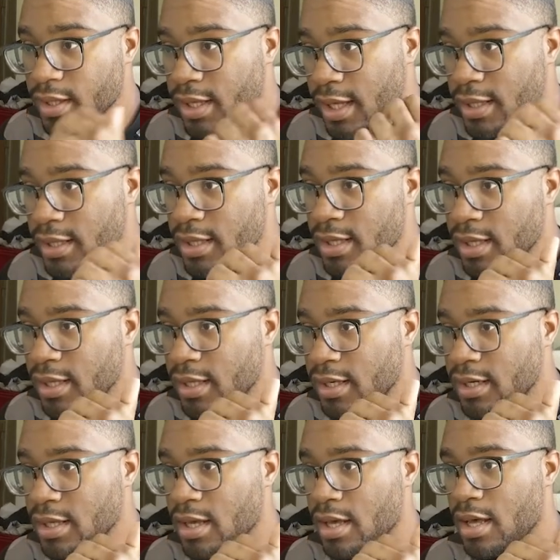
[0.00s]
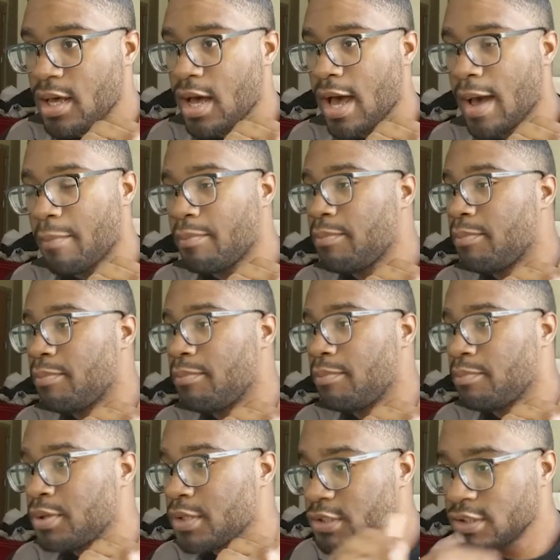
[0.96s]
And then I
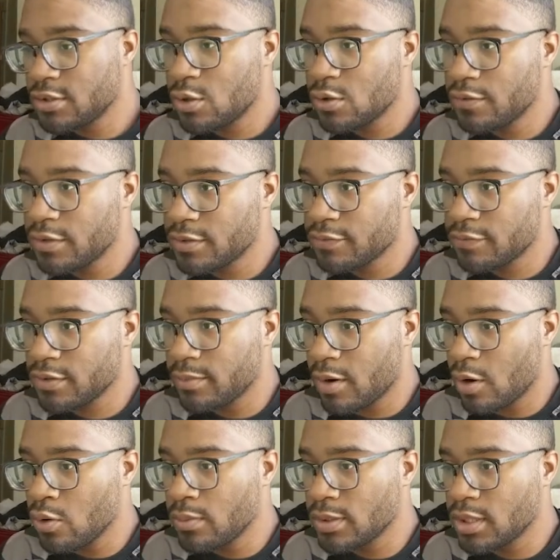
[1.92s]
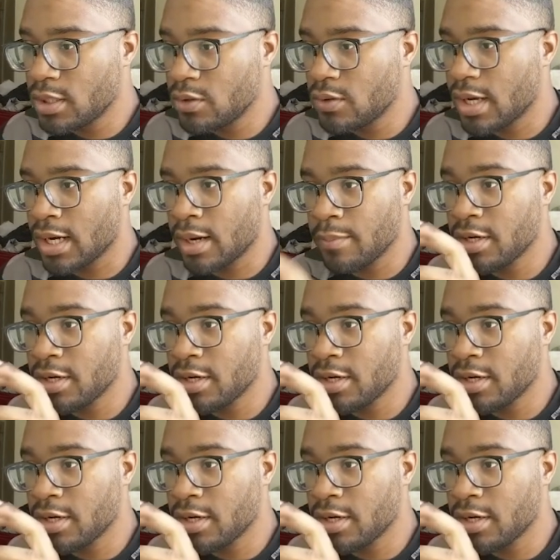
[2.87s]
pushed it over from Overload, and